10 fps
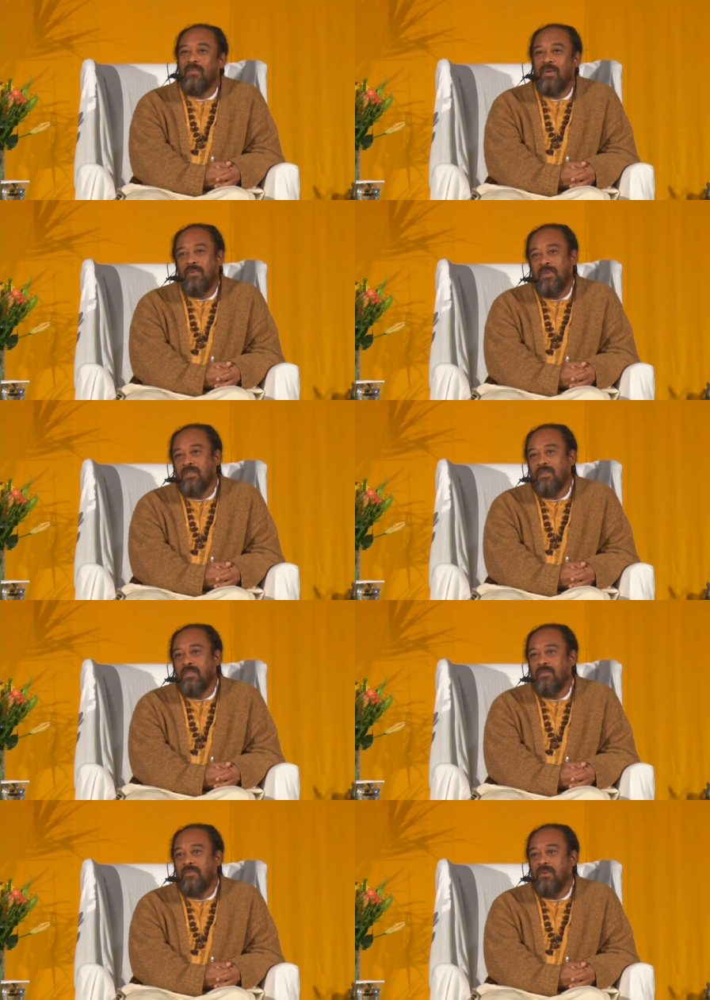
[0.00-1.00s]
what are we
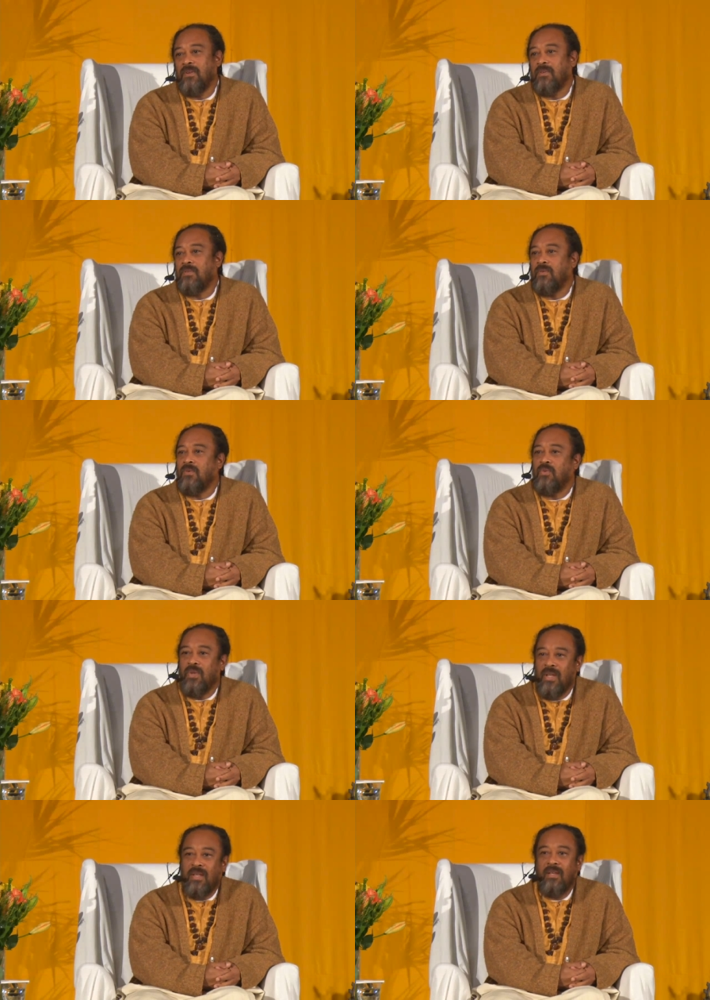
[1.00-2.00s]
searching for? So
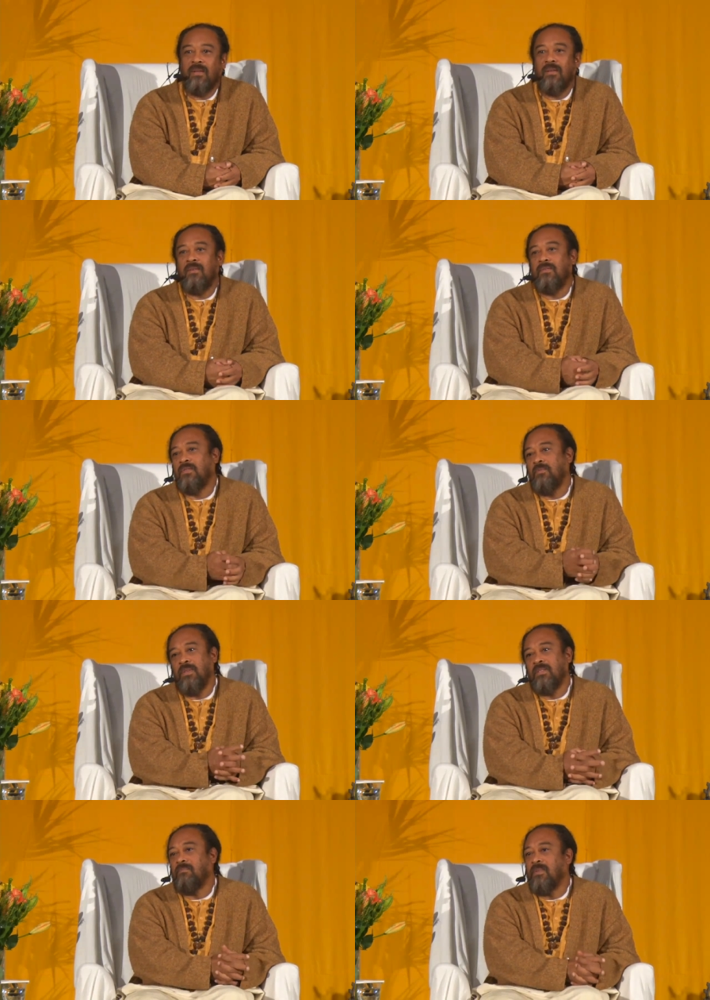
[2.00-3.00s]
today, it
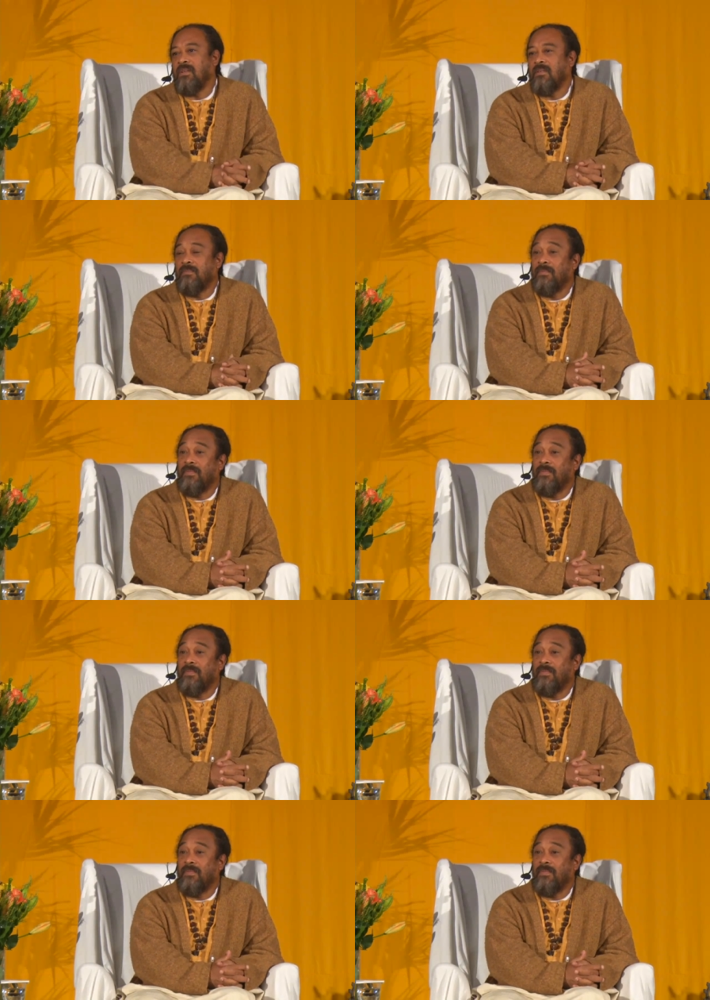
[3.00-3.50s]
should be something.